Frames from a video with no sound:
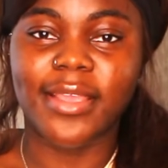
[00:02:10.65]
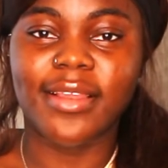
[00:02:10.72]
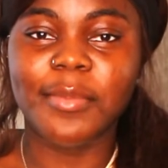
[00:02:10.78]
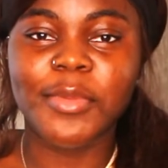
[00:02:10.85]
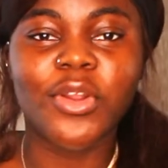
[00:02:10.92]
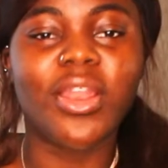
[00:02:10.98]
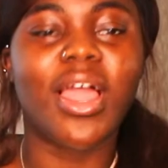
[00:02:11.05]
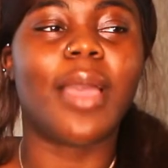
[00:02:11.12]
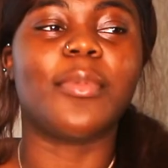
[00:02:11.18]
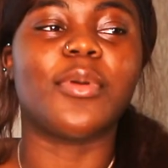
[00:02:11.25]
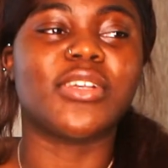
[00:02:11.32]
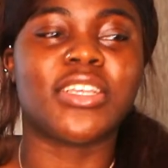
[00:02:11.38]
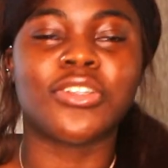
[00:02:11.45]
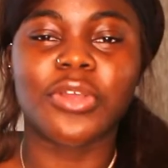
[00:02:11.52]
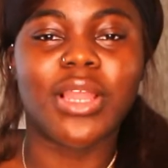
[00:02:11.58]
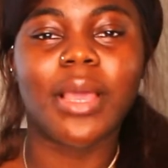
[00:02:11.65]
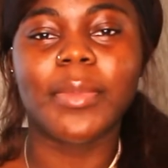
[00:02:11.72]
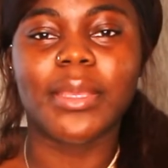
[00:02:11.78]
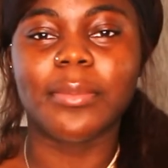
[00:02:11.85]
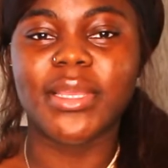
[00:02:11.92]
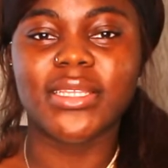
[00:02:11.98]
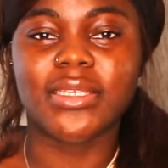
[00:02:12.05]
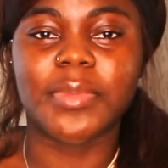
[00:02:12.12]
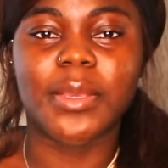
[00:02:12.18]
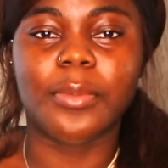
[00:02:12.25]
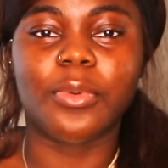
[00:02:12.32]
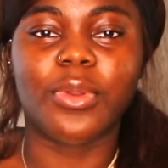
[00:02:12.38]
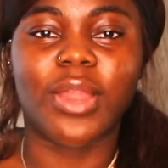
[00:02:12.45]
Let me not lie, because I don't like being mean to people.